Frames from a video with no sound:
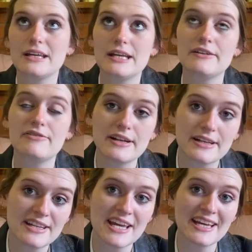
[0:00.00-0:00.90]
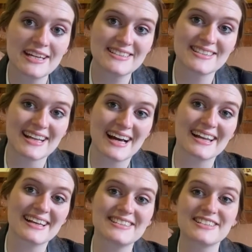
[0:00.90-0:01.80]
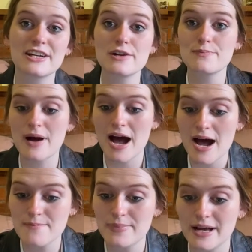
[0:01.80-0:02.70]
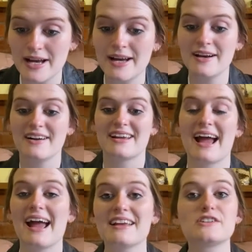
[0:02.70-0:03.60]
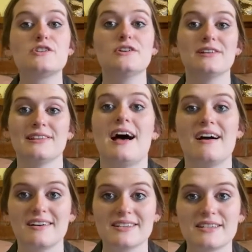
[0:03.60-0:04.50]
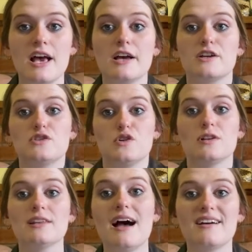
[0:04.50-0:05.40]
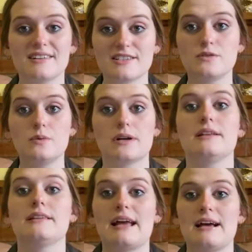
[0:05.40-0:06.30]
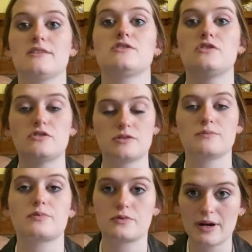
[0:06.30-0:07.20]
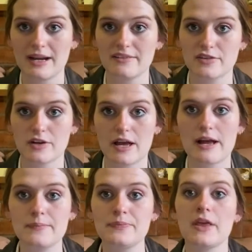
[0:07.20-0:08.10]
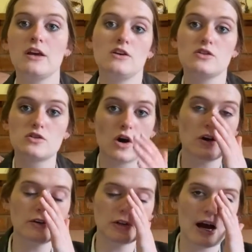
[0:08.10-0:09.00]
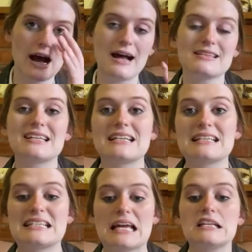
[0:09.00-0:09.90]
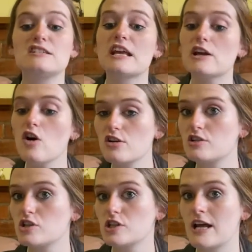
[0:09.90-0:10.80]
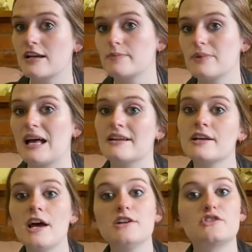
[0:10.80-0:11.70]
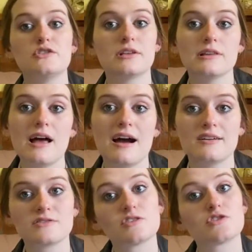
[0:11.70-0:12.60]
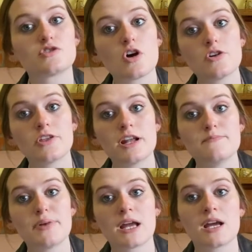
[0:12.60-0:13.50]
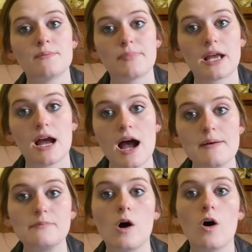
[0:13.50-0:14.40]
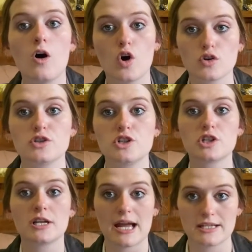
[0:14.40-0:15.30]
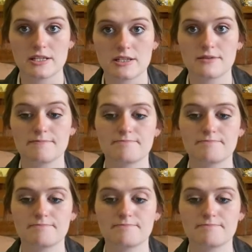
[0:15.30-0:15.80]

If it needs that, it's gonna pump it, okay, to your lungs, because your lungs are what allows you to breathe, okay? So your heart's gonna send deoxygenated blood to the lungs so that it can become oxygenated.